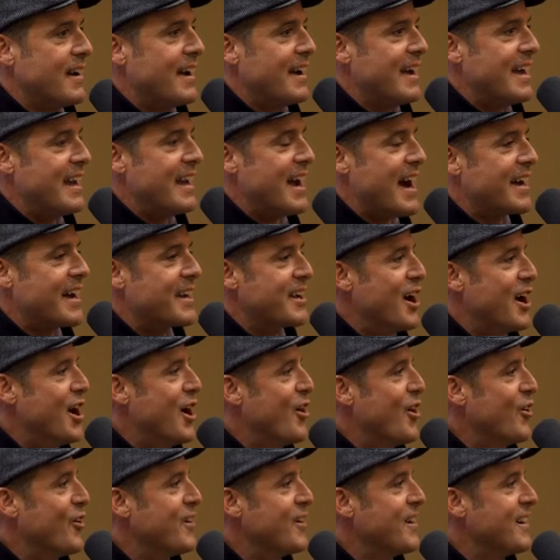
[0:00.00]
And I
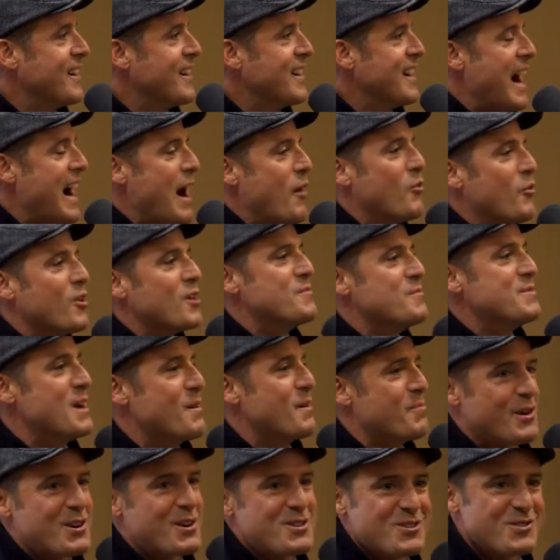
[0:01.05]
go, I want to be
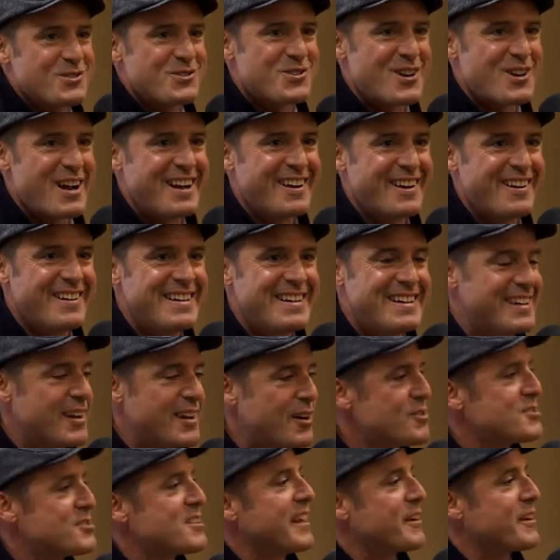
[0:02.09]
a personal trainer. He
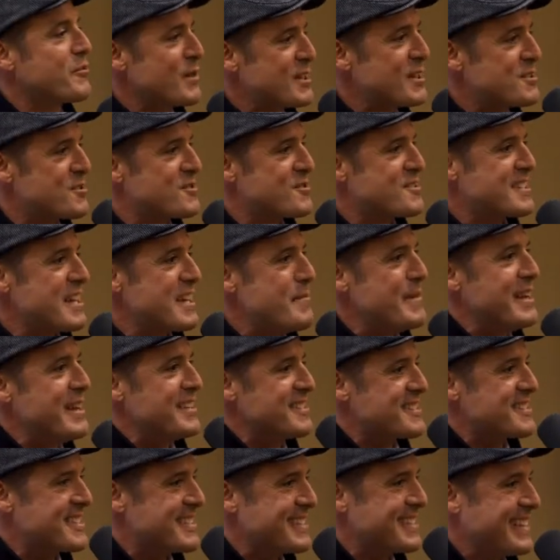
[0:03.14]
goes, like Richard
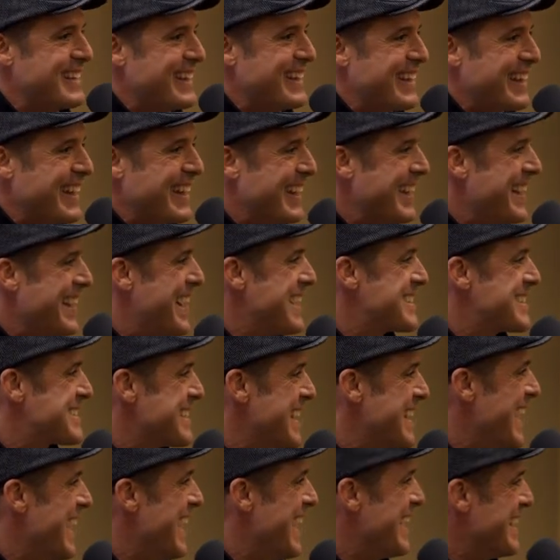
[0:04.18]
Simmons. And I
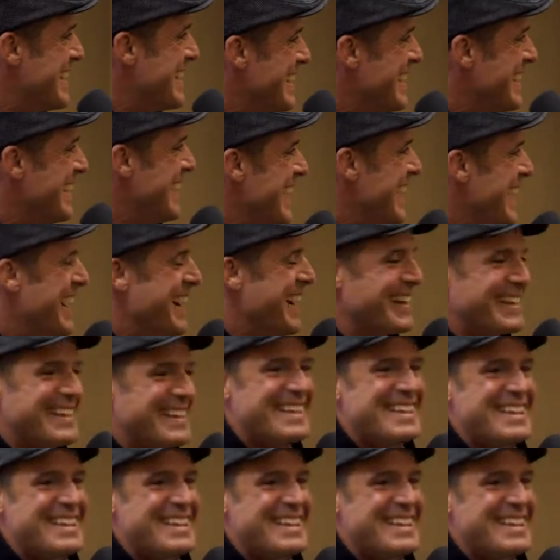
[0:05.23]
said, yeah,